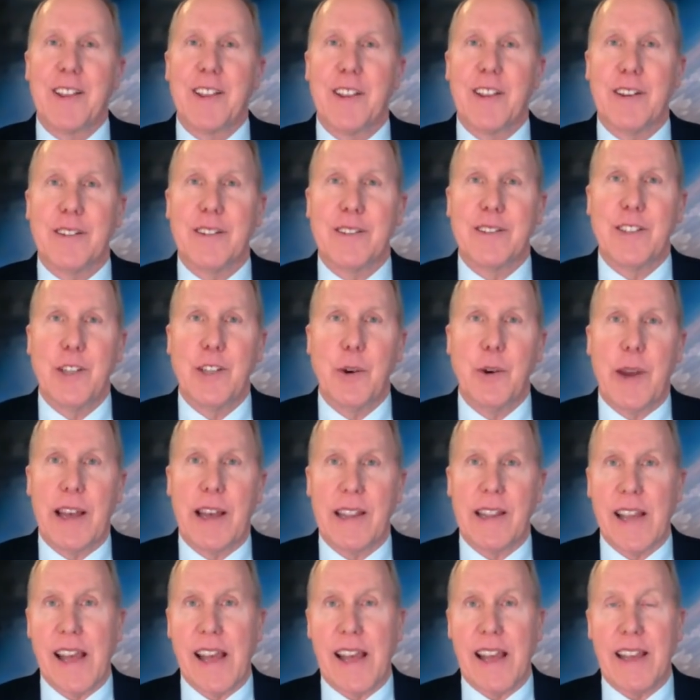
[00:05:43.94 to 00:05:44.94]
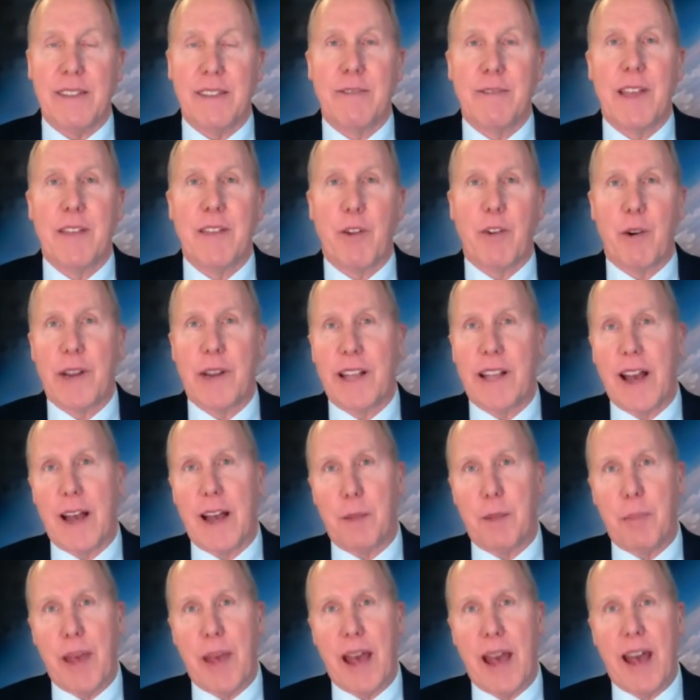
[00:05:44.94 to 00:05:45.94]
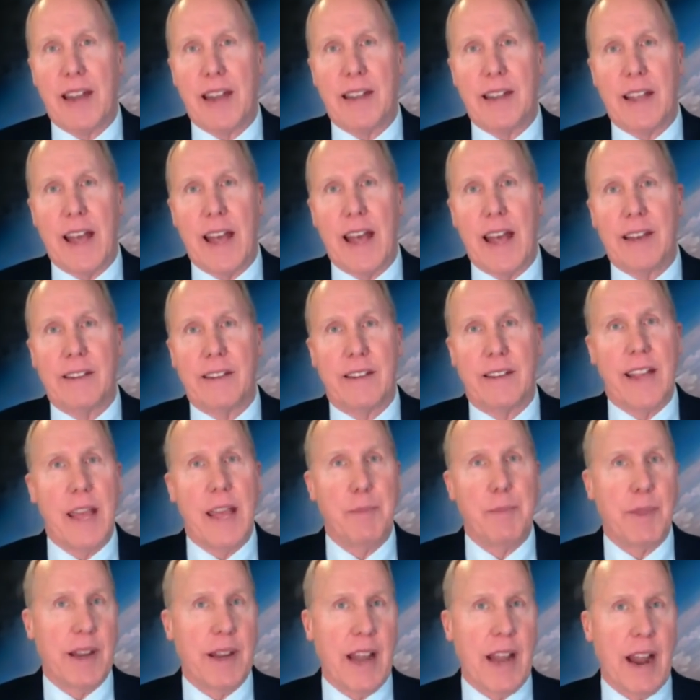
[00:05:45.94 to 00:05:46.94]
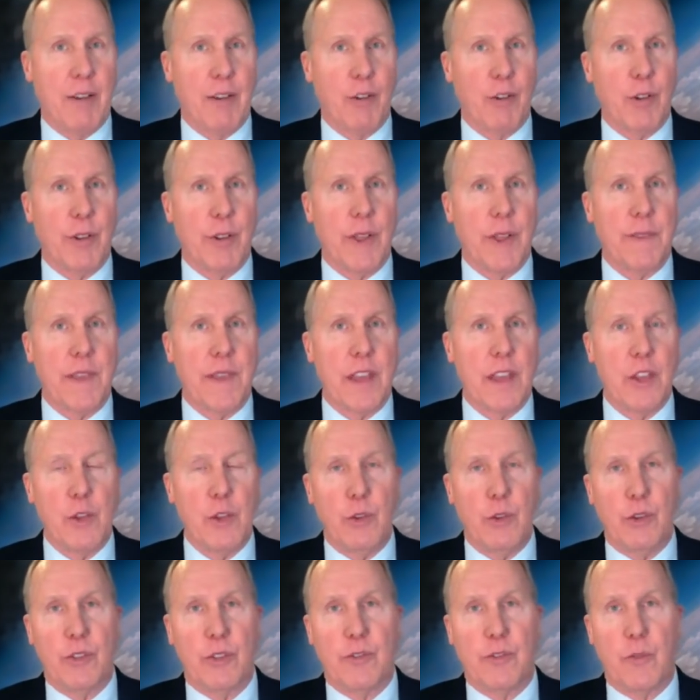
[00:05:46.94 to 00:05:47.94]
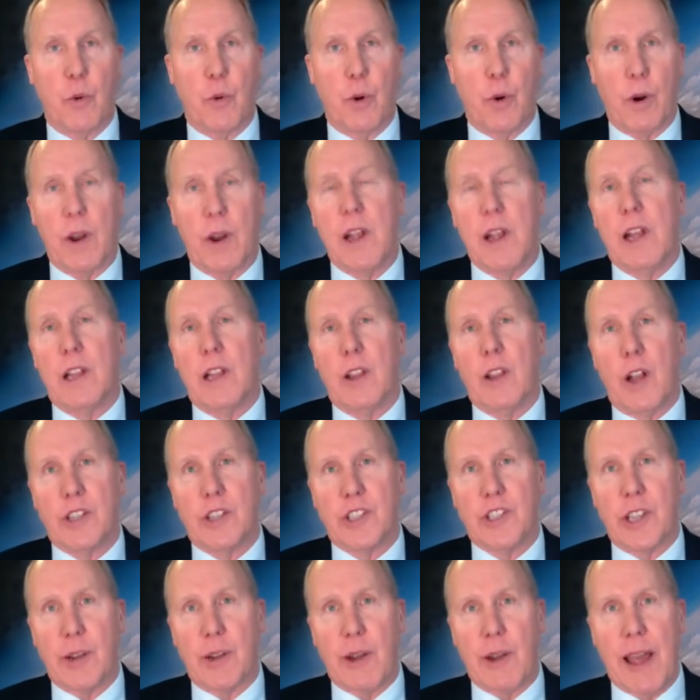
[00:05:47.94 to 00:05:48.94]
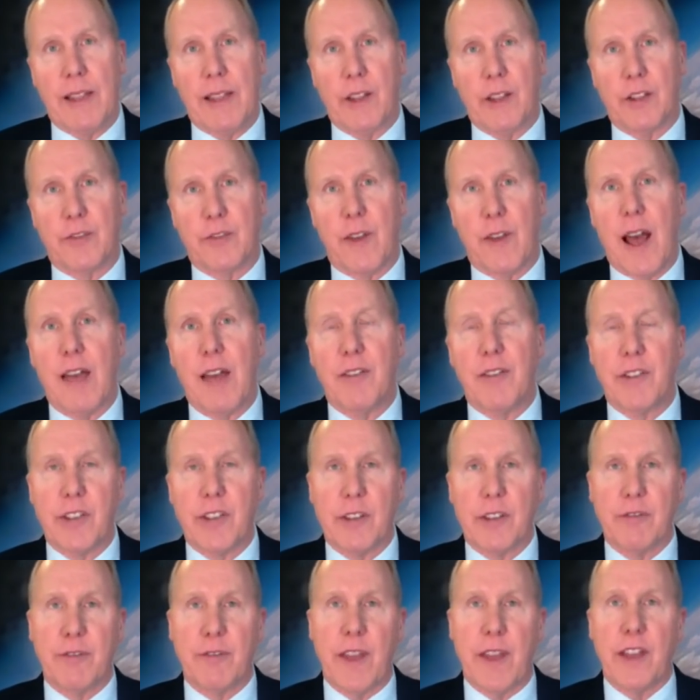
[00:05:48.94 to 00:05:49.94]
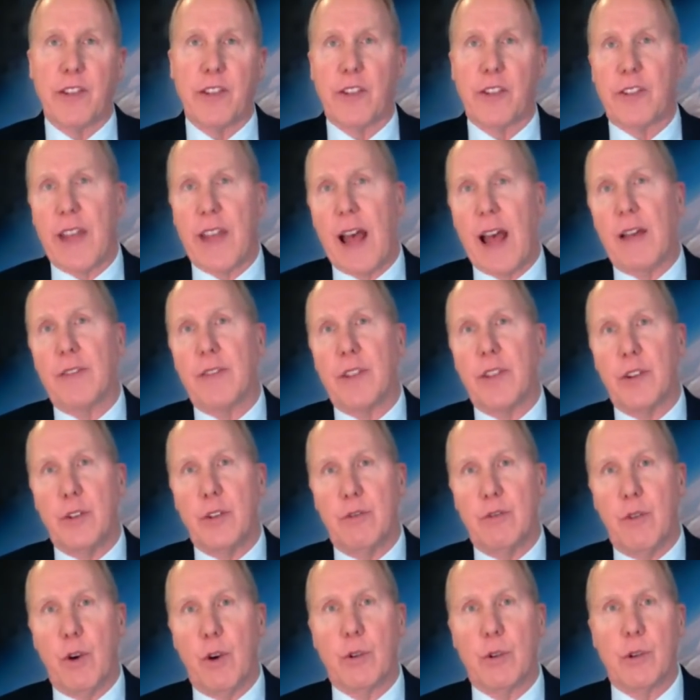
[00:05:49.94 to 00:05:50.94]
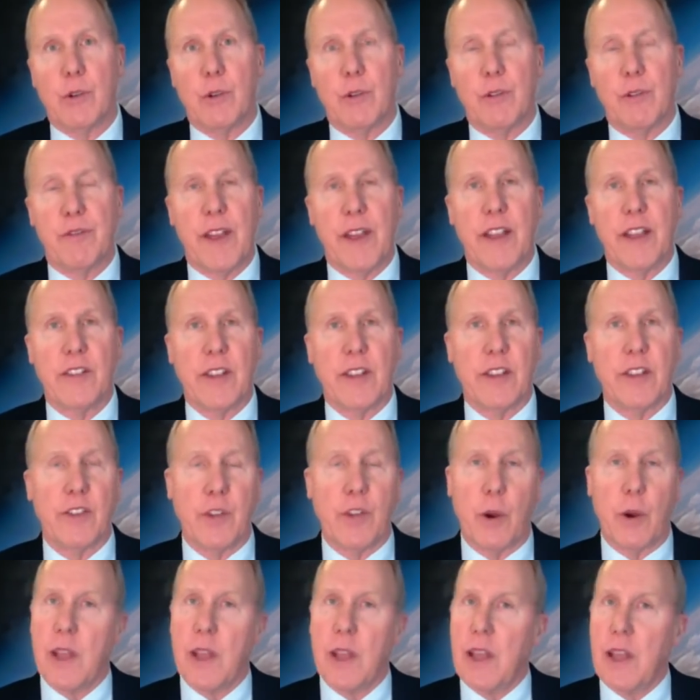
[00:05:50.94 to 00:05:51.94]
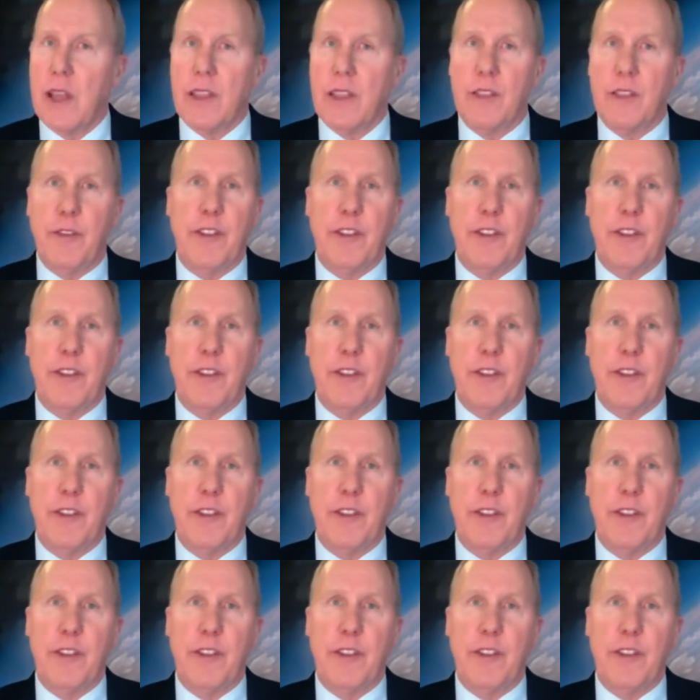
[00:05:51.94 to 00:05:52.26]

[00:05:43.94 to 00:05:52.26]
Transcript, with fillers: the ULA, they've already got a pad at Cape Canaveral that they use for launching their Atlas V as it phases out, the new Vulcan will phase in. So the